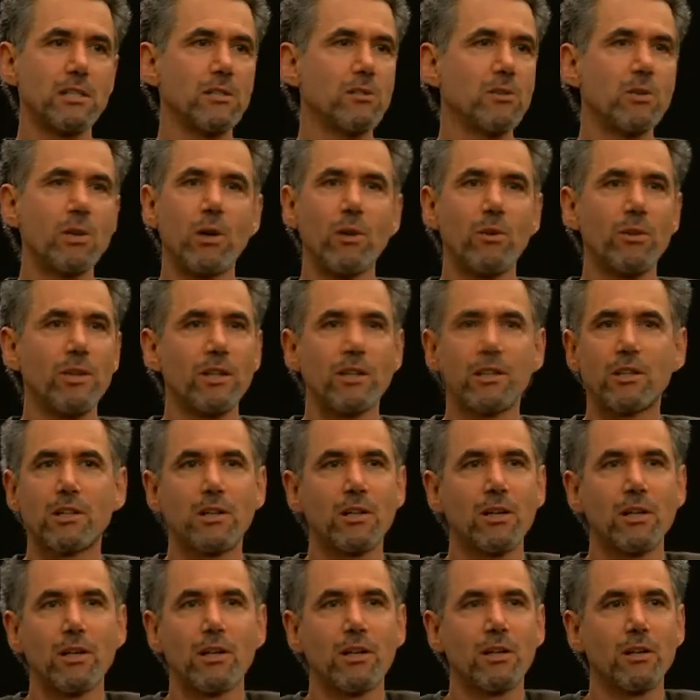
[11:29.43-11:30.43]
you know
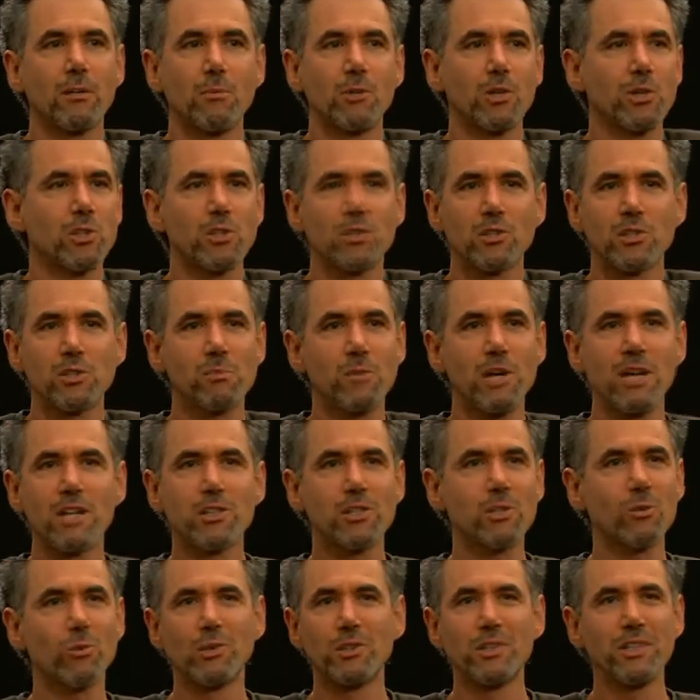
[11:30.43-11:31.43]
that a commercial
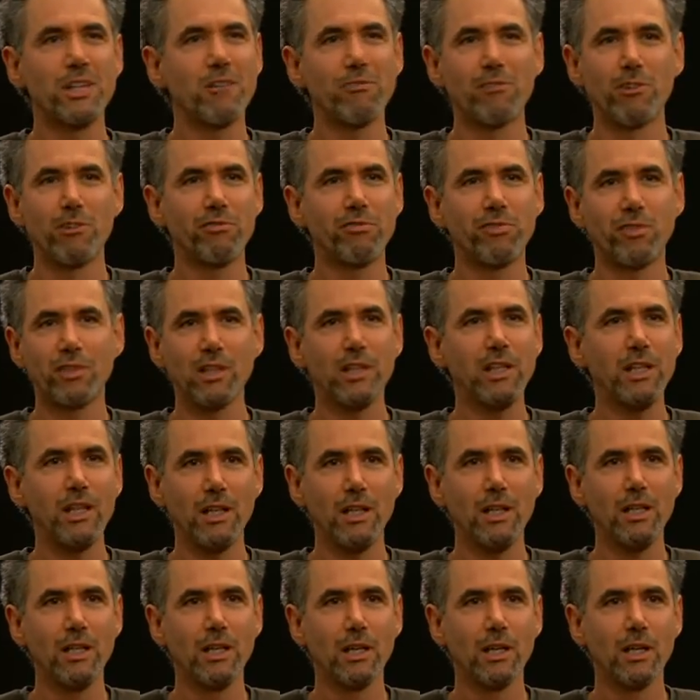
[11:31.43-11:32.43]
sponsor will never flee.